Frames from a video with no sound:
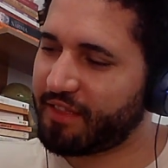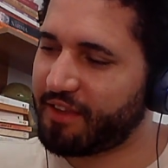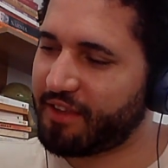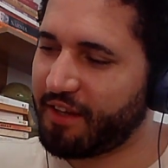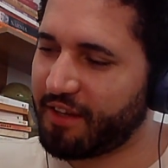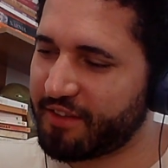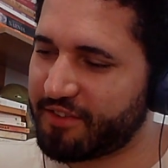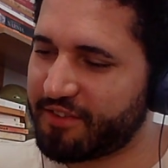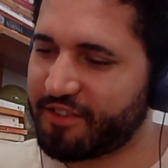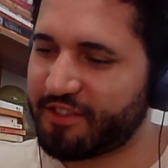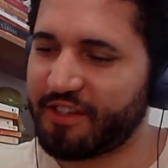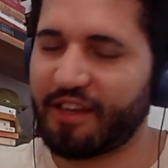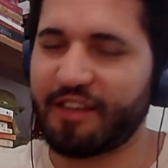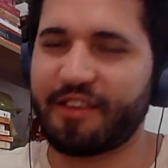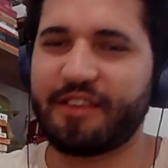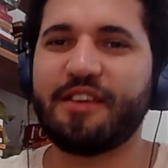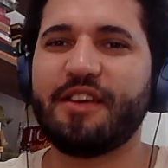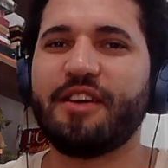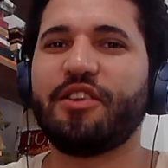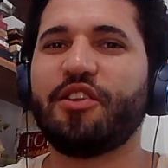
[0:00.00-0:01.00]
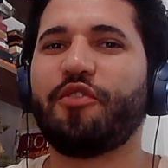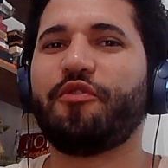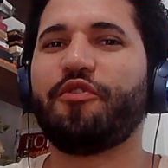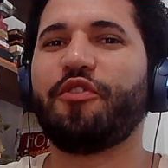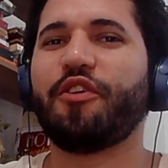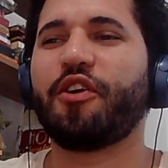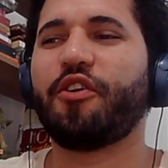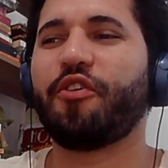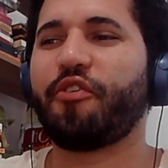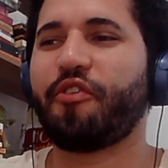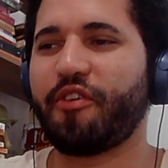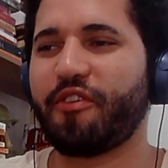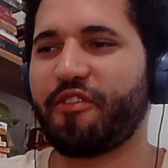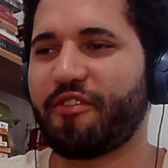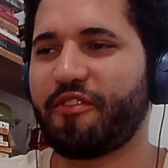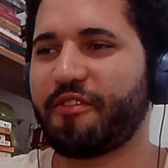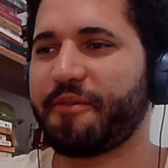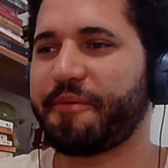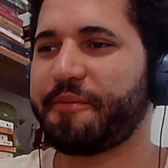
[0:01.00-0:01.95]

touch at the end of the chorus.